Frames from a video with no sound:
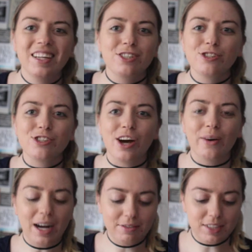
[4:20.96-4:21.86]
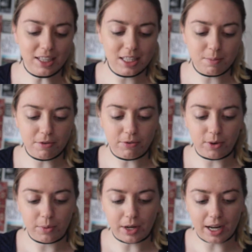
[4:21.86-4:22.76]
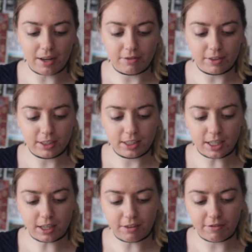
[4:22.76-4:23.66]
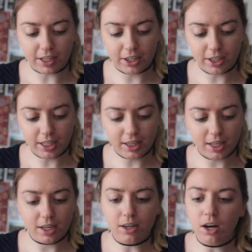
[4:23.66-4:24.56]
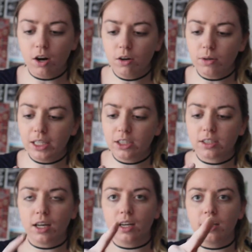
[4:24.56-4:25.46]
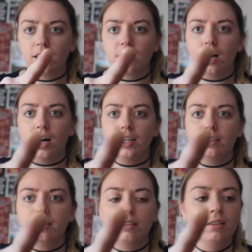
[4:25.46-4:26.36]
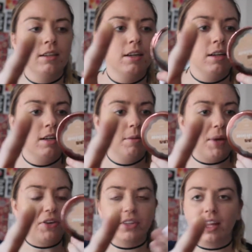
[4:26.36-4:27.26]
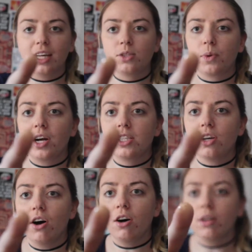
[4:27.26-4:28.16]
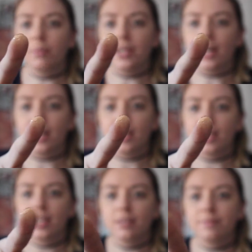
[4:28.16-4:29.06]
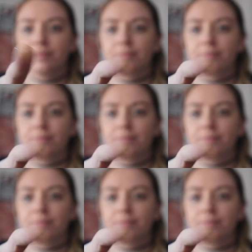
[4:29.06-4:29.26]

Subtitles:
Just no. I've done this before where I've stuck a finger in there. Oh, I just got a lot. Apparently that's where it's all been hiding.